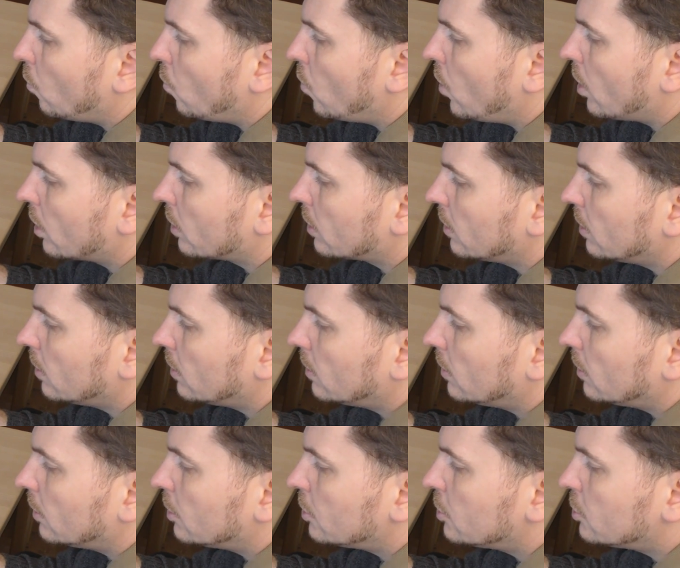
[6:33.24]
watt,
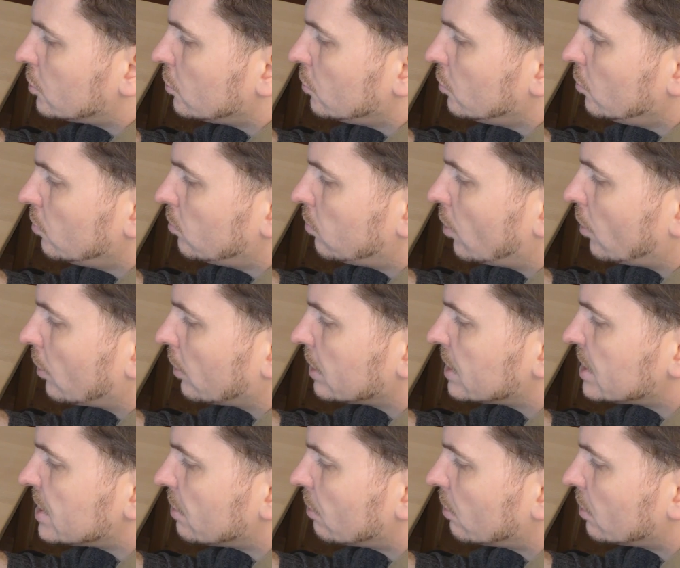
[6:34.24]

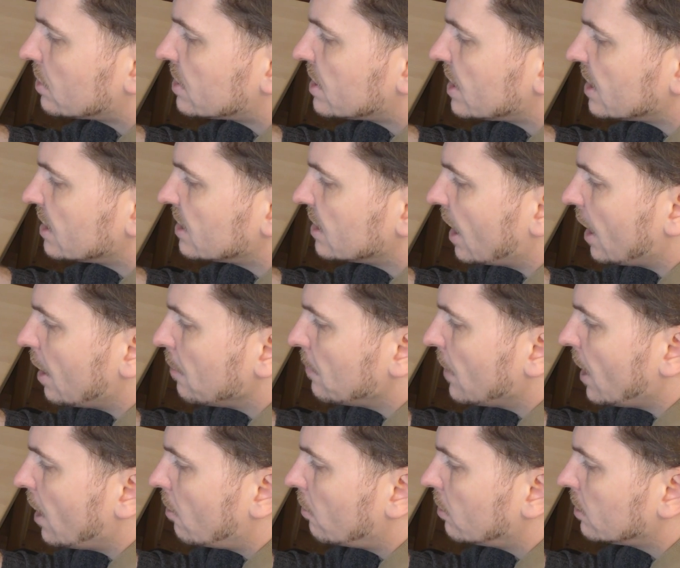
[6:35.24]
2.06 amp
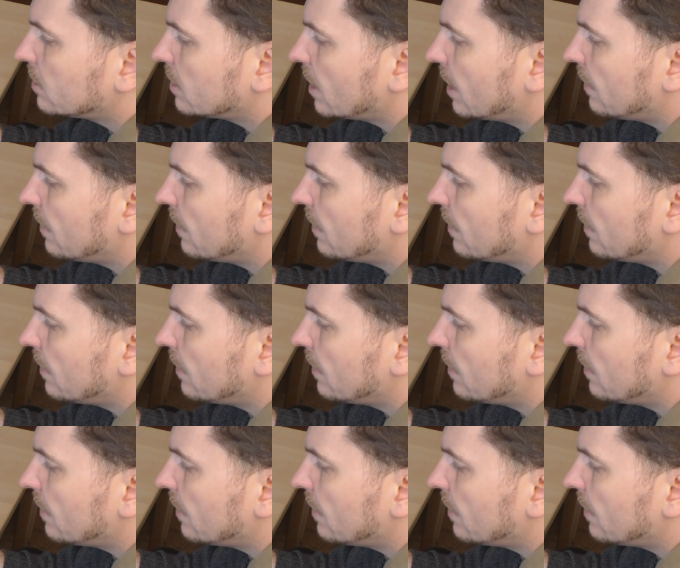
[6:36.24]
hours,